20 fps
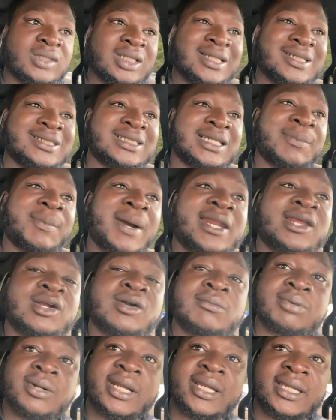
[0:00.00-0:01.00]
somebody
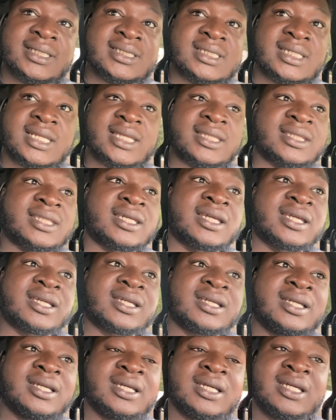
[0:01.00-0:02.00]
will break into that
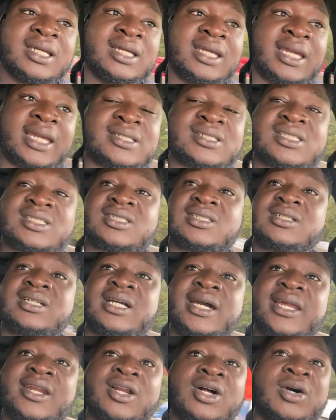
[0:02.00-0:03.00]
thing and just
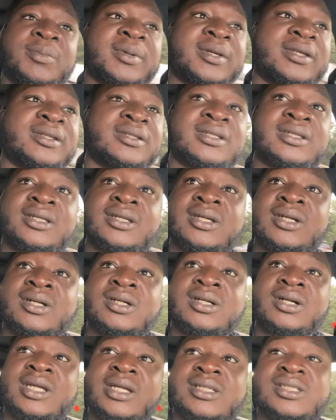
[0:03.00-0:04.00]
cut it open
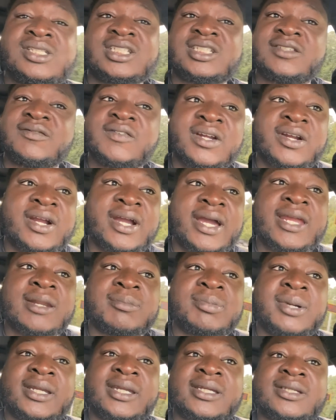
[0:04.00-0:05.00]
and just figure out how to
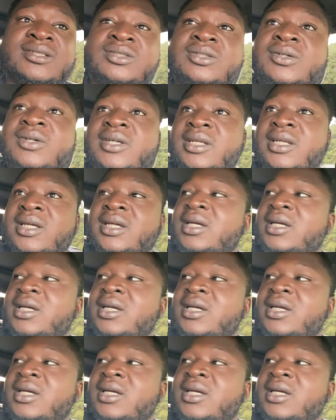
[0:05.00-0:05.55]
break into it.